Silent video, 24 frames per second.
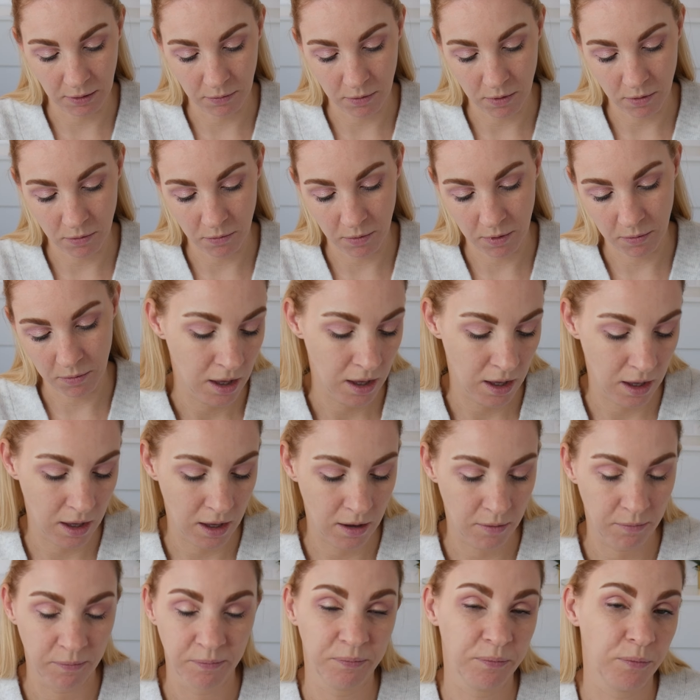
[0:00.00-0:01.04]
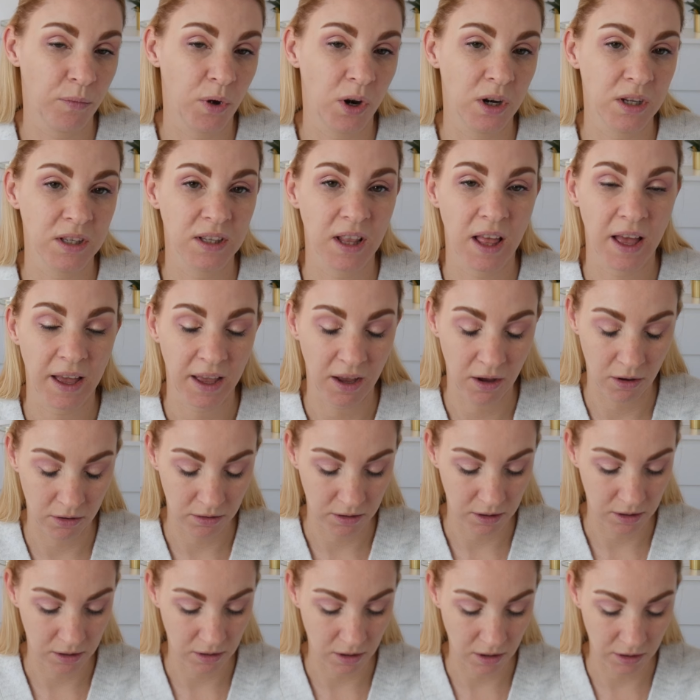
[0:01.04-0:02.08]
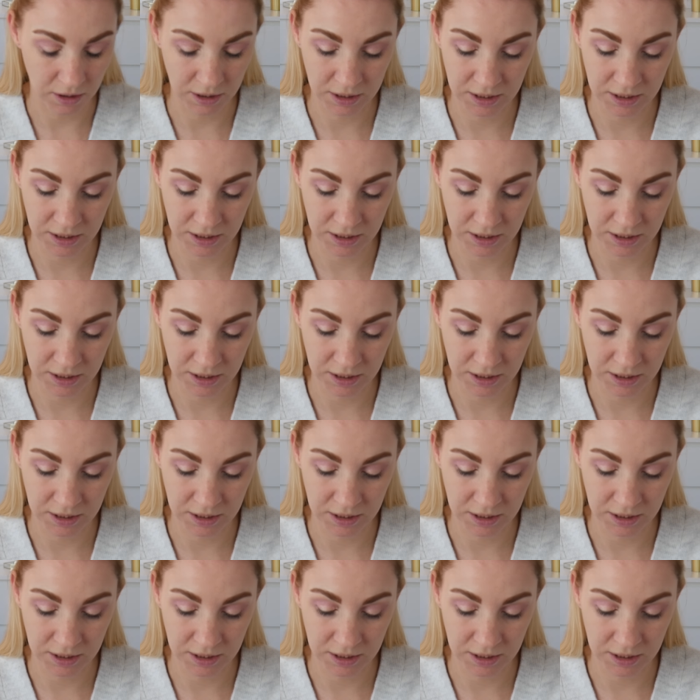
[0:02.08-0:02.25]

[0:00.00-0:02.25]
won't we, what it's like on the